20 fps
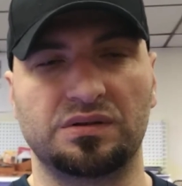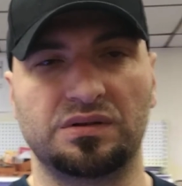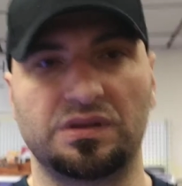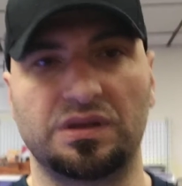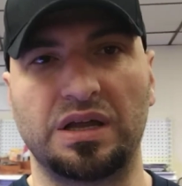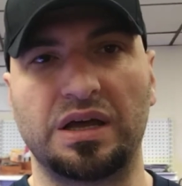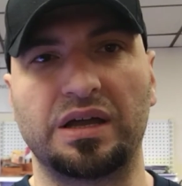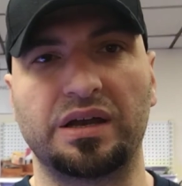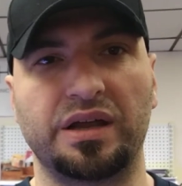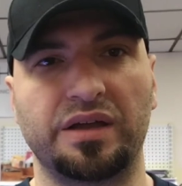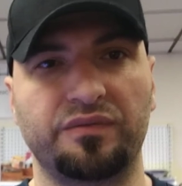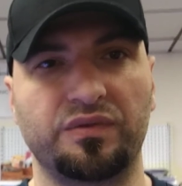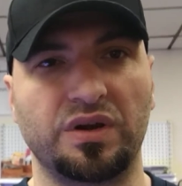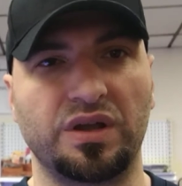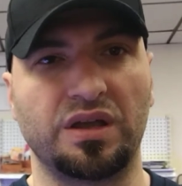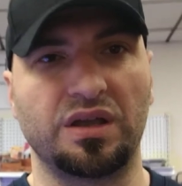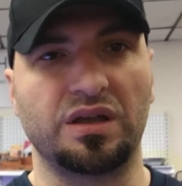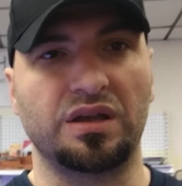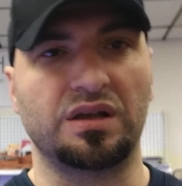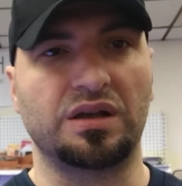Not
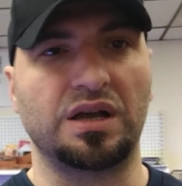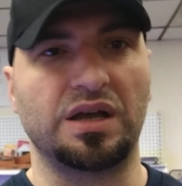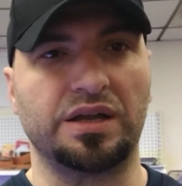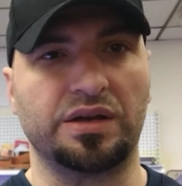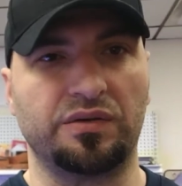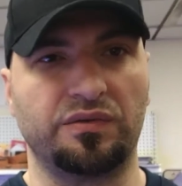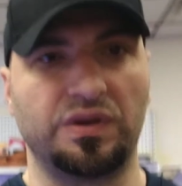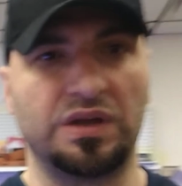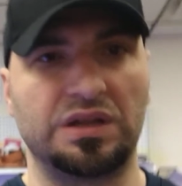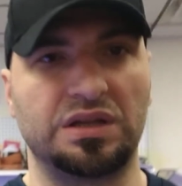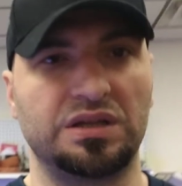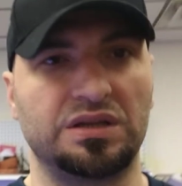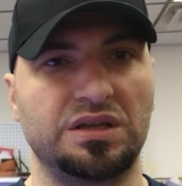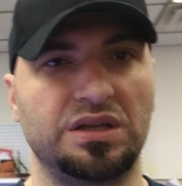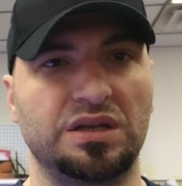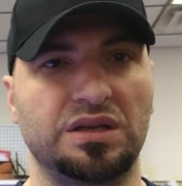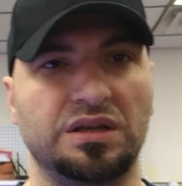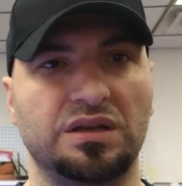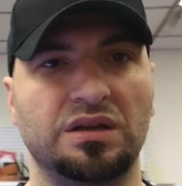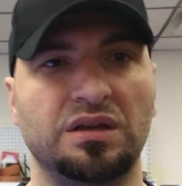every kind of LED
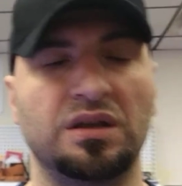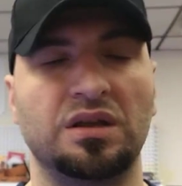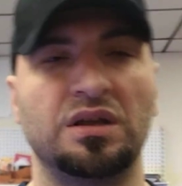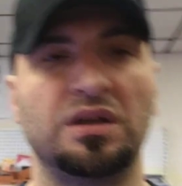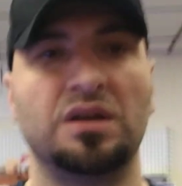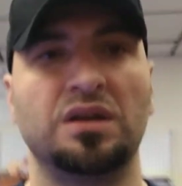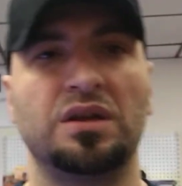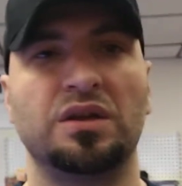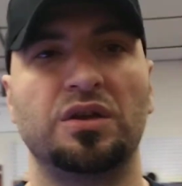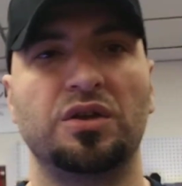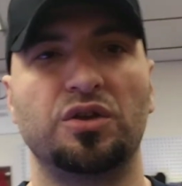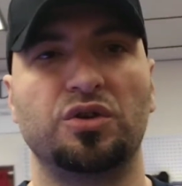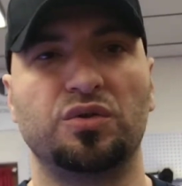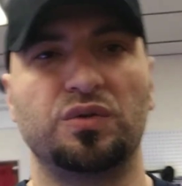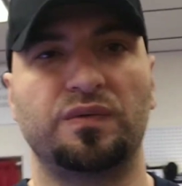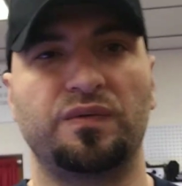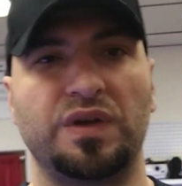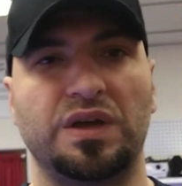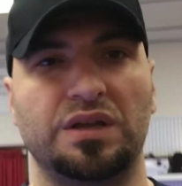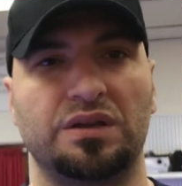it would
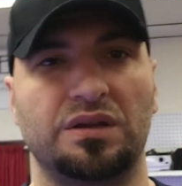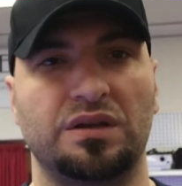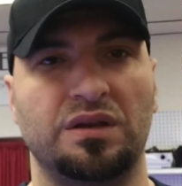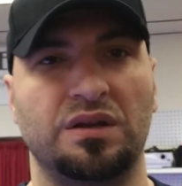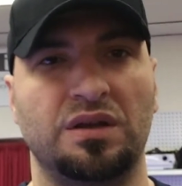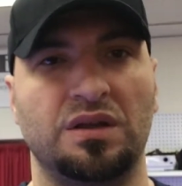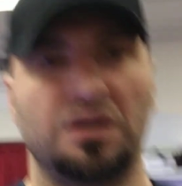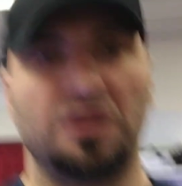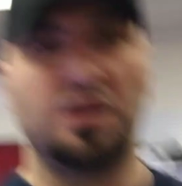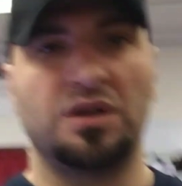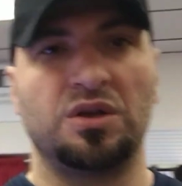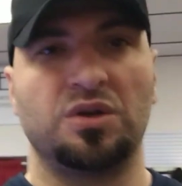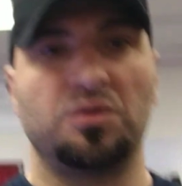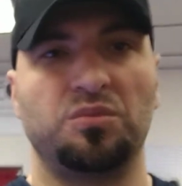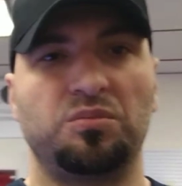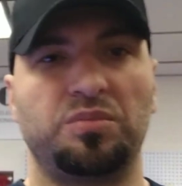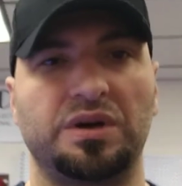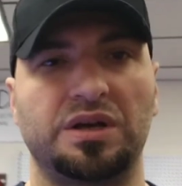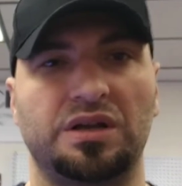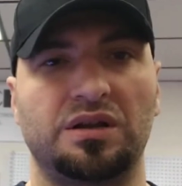fit,
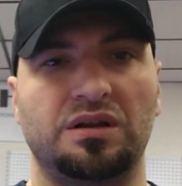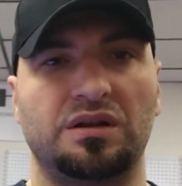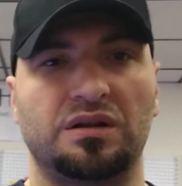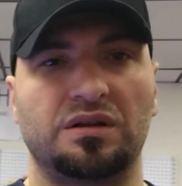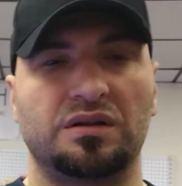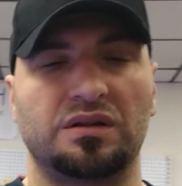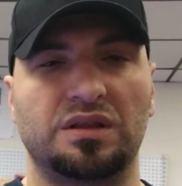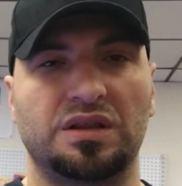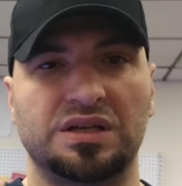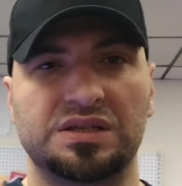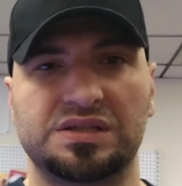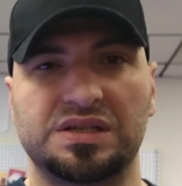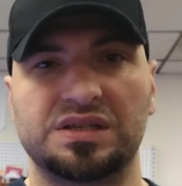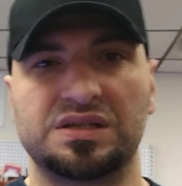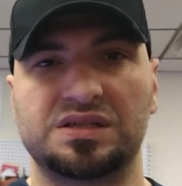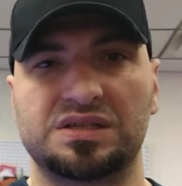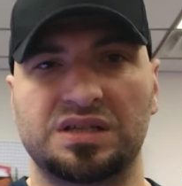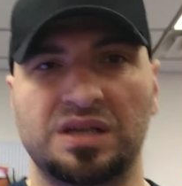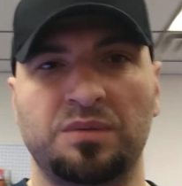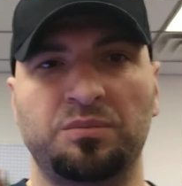but this
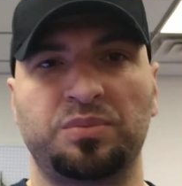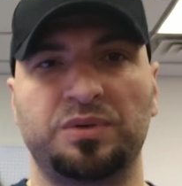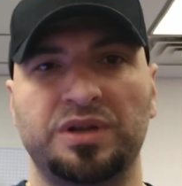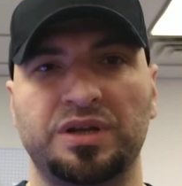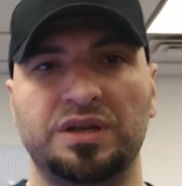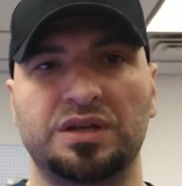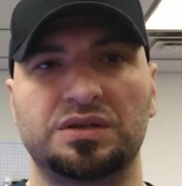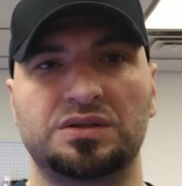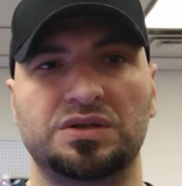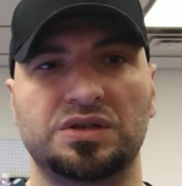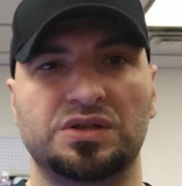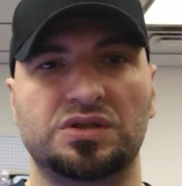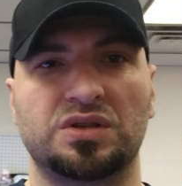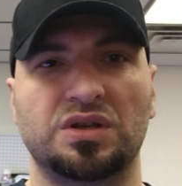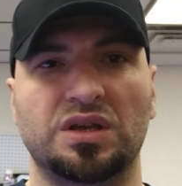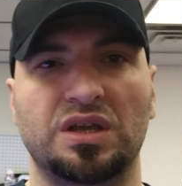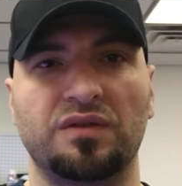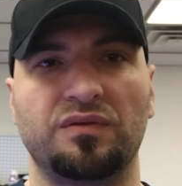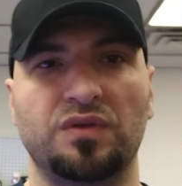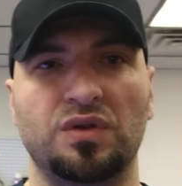is simply just to
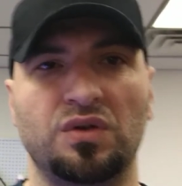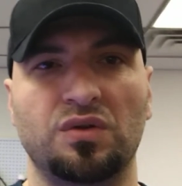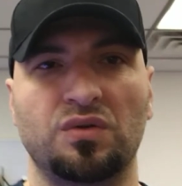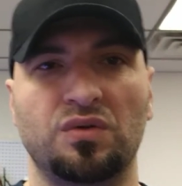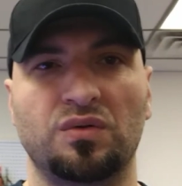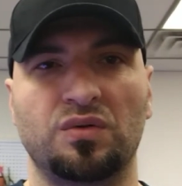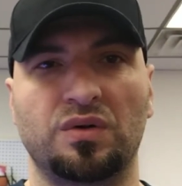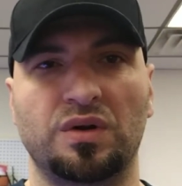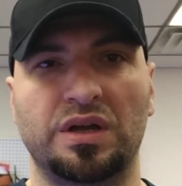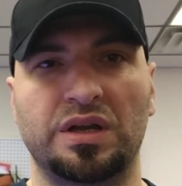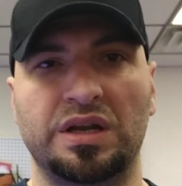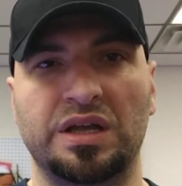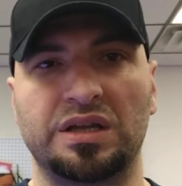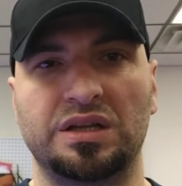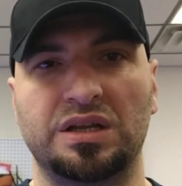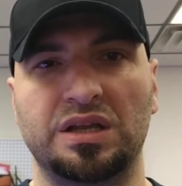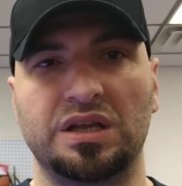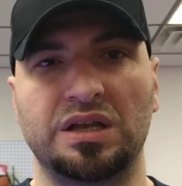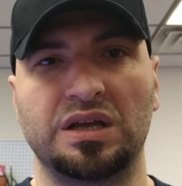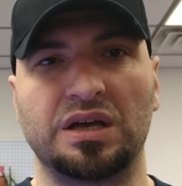give you an
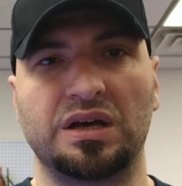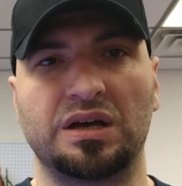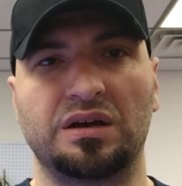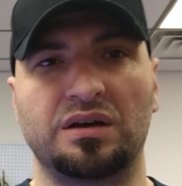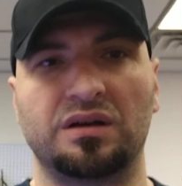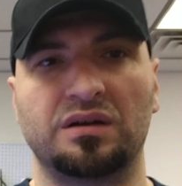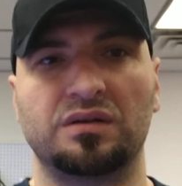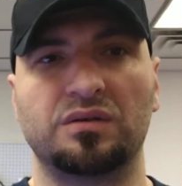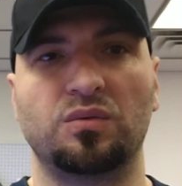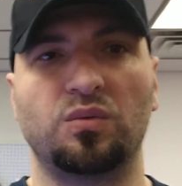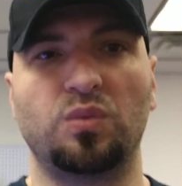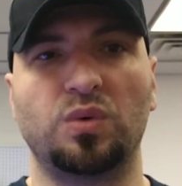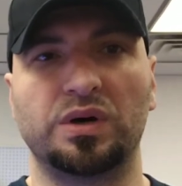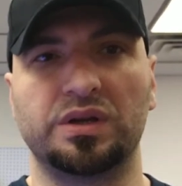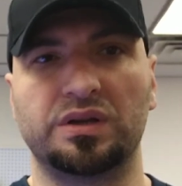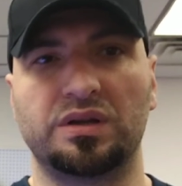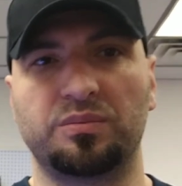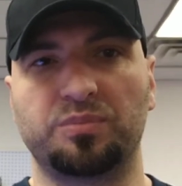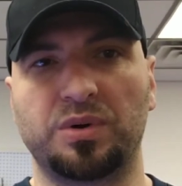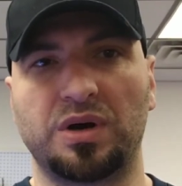idea
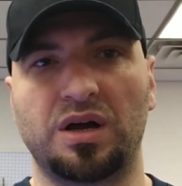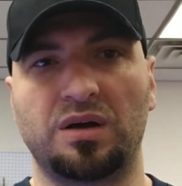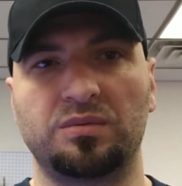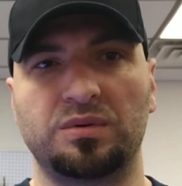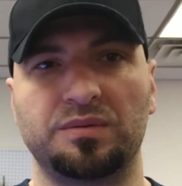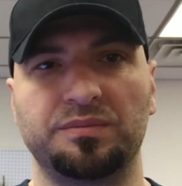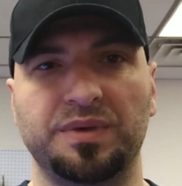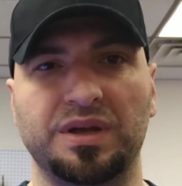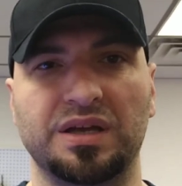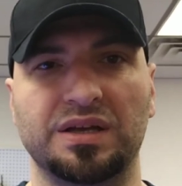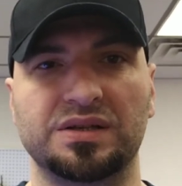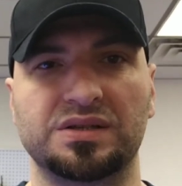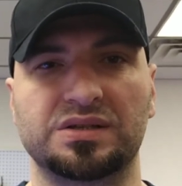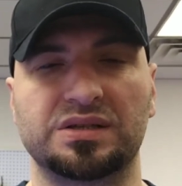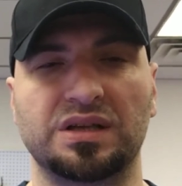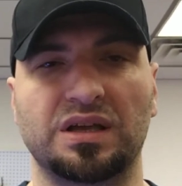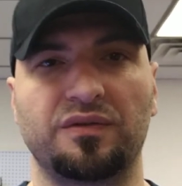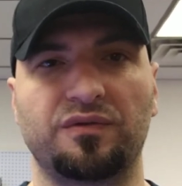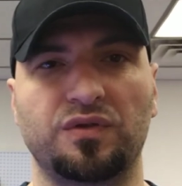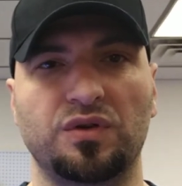what the problem is
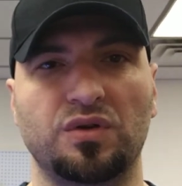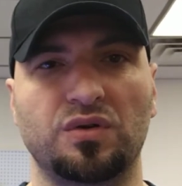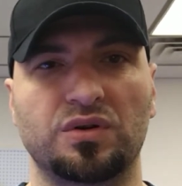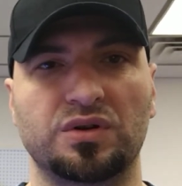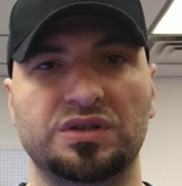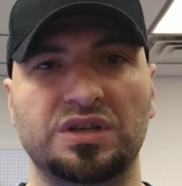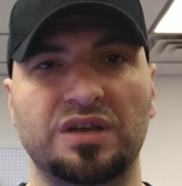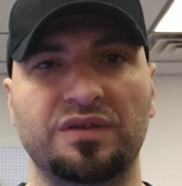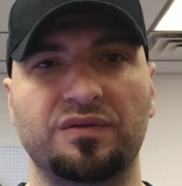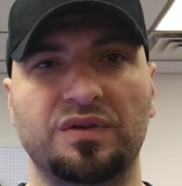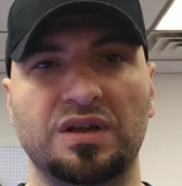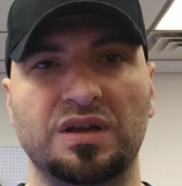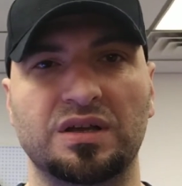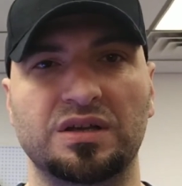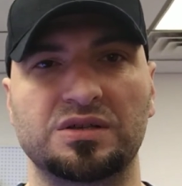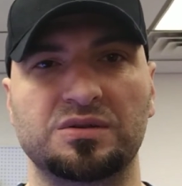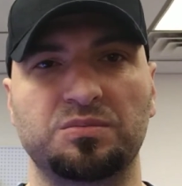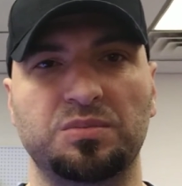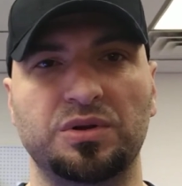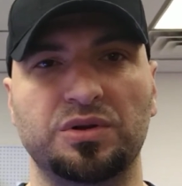if your TV
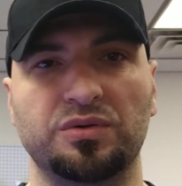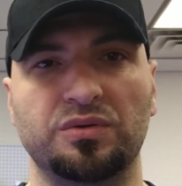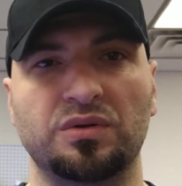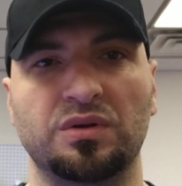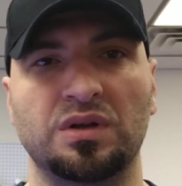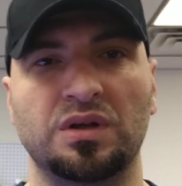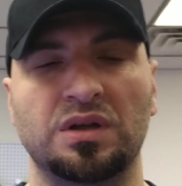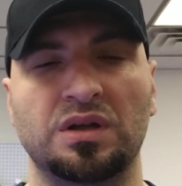is blue.